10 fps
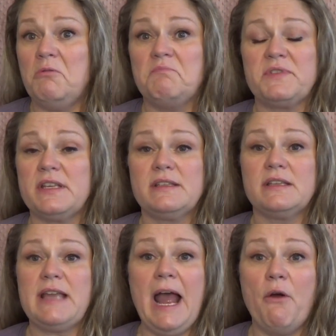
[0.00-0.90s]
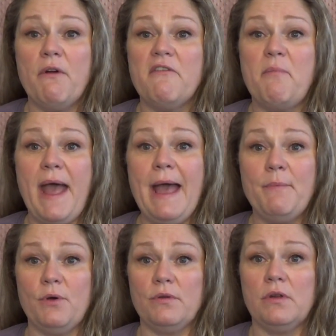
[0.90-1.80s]
since the Tower of
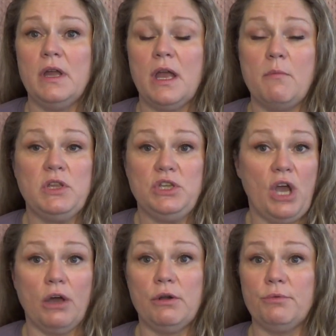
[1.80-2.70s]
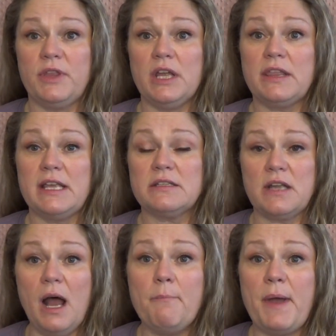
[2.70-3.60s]
Babel. I mean, y'all don't think they
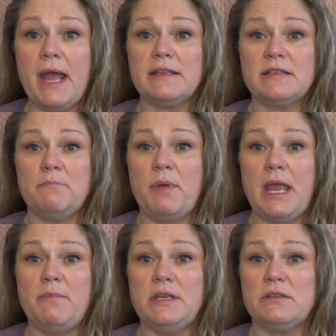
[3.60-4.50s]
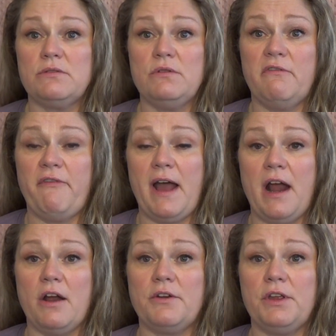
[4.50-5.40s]
stopped passing babies through the
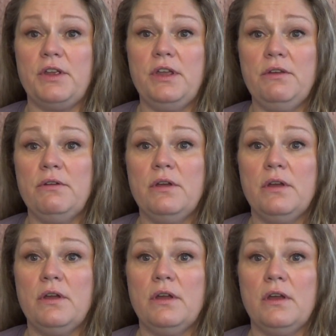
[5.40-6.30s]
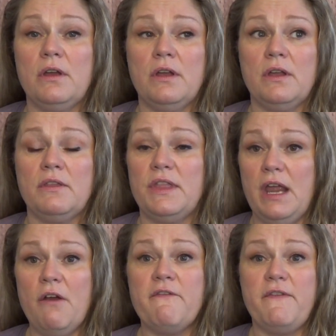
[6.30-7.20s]
fire, do you?
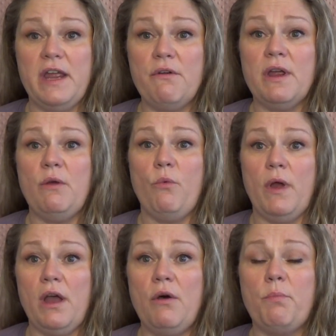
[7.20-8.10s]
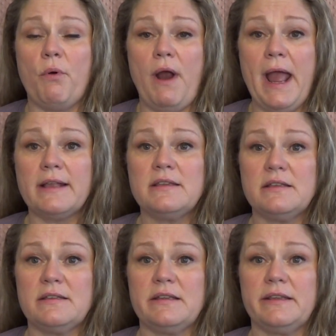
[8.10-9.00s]
They're very well
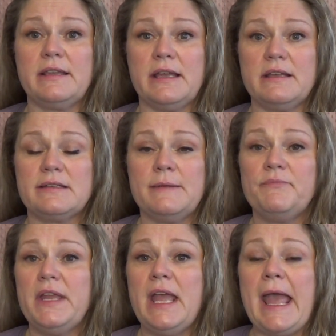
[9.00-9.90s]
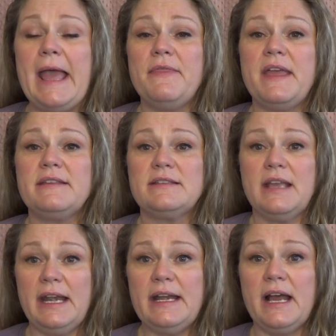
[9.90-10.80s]
practiced at this, and they
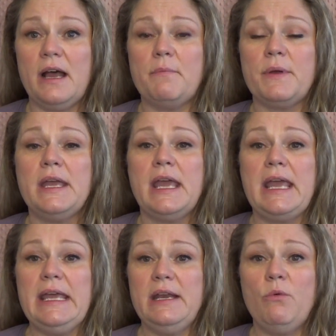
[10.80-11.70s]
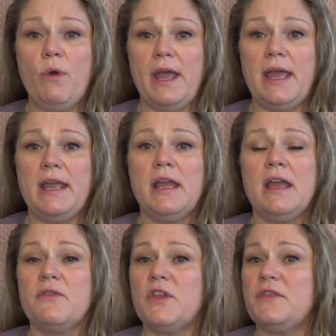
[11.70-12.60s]
set it up in a way
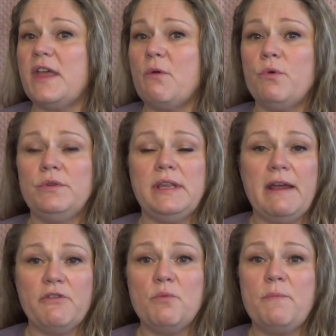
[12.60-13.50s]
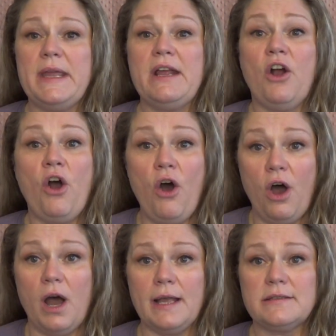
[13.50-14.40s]
that they will never be
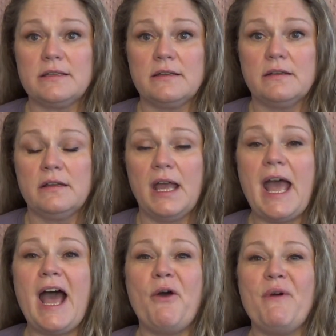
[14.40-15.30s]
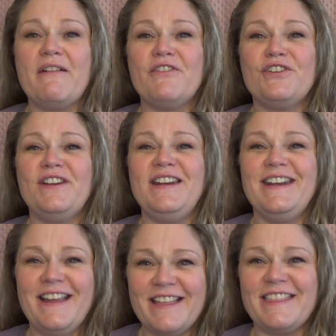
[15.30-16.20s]
caught. However,
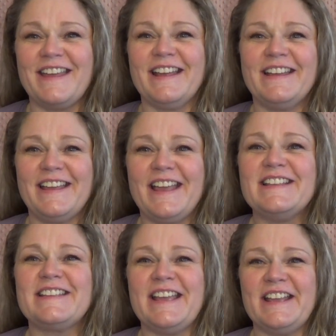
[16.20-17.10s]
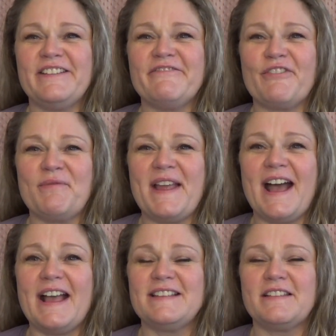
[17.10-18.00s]
nothing is hidden from the
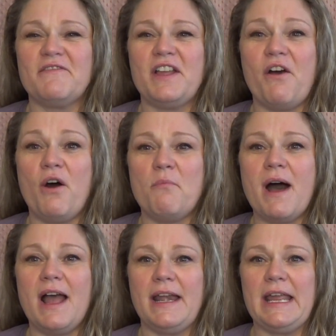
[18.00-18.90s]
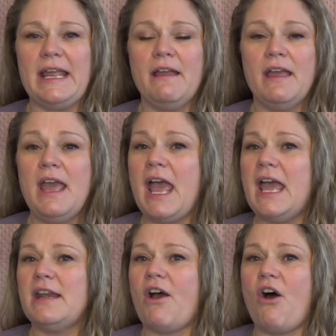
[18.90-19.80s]
eyes of the Almighty,
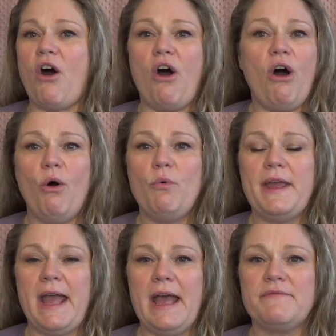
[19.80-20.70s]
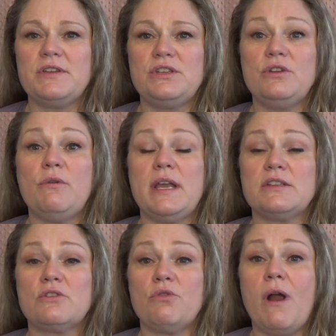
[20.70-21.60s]
and all we have to do
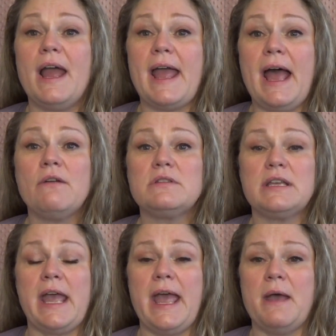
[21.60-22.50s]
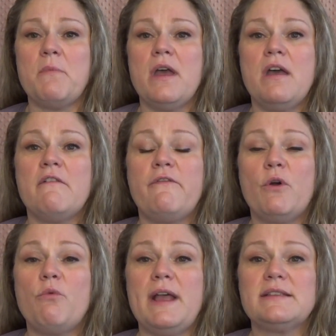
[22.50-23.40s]
is cry out to Him
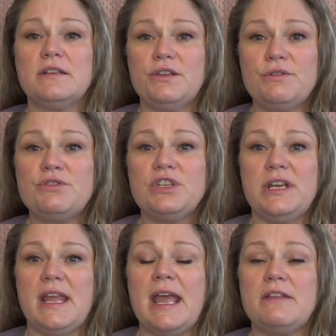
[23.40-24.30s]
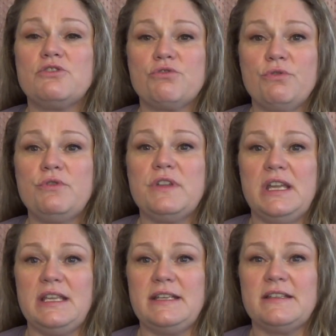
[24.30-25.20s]
for resolution and truth
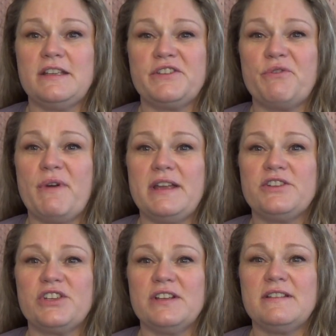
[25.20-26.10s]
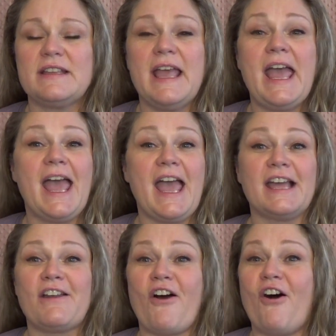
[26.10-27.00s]
in these situations,
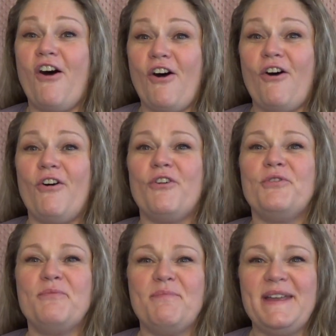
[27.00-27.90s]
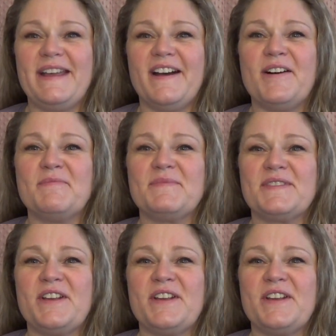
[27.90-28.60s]
and all becomes